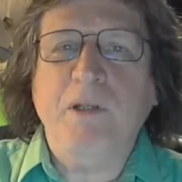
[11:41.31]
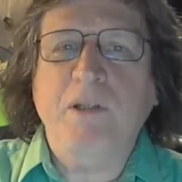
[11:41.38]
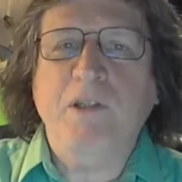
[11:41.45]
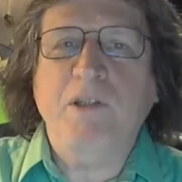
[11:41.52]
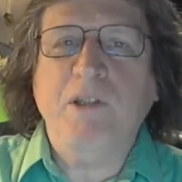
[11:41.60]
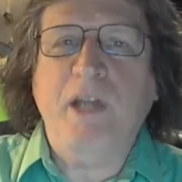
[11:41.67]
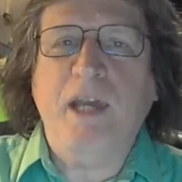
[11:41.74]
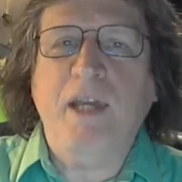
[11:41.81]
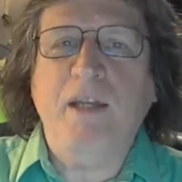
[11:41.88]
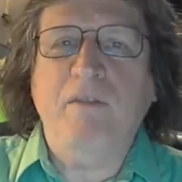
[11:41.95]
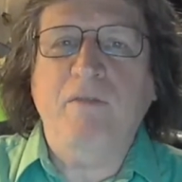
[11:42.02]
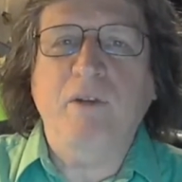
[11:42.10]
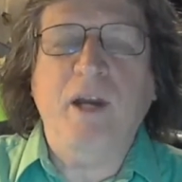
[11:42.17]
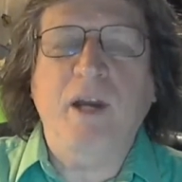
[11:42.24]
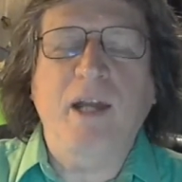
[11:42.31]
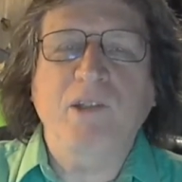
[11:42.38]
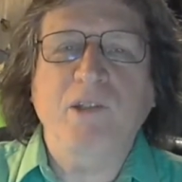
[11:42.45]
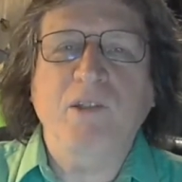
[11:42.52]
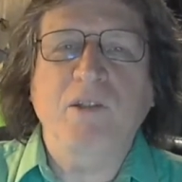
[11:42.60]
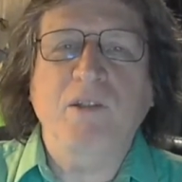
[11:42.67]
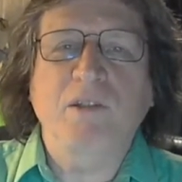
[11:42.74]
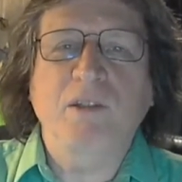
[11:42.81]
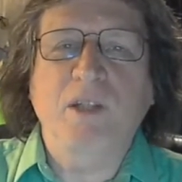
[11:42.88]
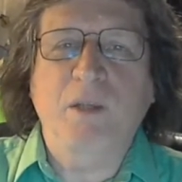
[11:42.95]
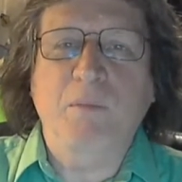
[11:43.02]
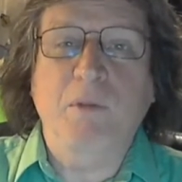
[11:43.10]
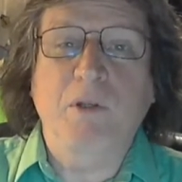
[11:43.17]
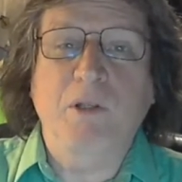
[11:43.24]
state of rest,
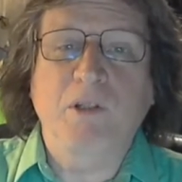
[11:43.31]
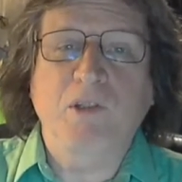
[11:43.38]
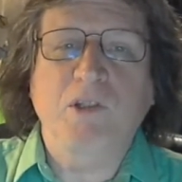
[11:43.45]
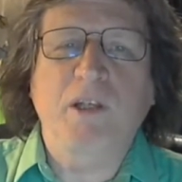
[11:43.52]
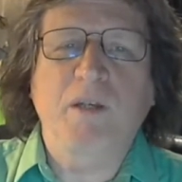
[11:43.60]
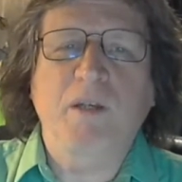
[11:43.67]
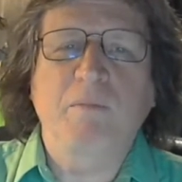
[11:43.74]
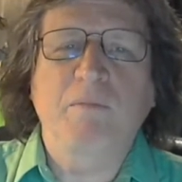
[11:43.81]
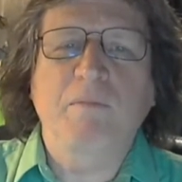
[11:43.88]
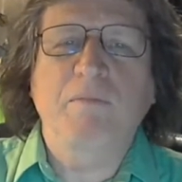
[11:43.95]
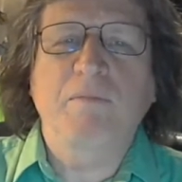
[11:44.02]
deeper than sleep.